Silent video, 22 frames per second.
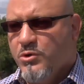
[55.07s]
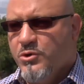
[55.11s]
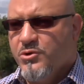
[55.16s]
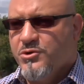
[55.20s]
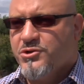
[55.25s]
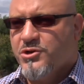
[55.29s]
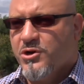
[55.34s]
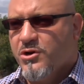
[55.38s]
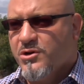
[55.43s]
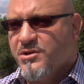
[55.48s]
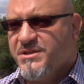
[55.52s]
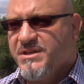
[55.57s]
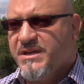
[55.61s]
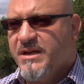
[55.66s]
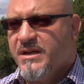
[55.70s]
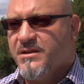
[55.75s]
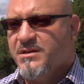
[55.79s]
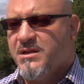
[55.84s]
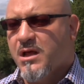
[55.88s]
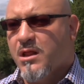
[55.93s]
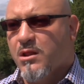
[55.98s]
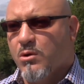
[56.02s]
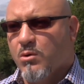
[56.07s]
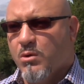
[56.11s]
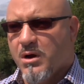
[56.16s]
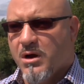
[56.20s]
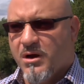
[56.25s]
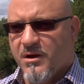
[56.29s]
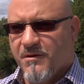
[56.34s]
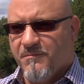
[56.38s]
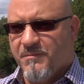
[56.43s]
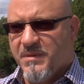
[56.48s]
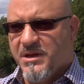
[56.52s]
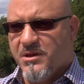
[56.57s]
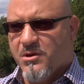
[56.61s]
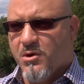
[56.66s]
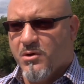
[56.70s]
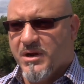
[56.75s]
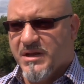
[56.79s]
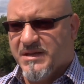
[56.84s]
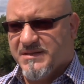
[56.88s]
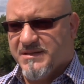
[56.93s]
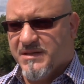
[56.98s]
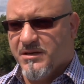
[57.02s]
New Jersey and Delaware have been
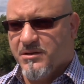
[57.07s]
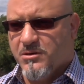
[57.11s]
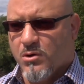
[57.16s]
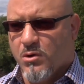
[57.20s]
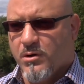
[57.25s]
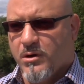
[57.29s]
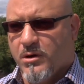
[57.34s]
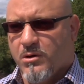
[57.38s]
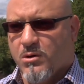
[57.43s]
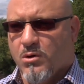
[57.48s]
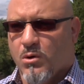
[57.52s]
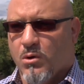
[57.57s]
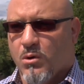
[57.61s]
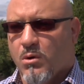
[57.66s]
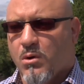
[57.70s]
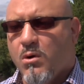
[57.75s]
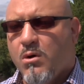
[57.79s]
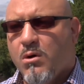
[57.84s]
known as the donut hole.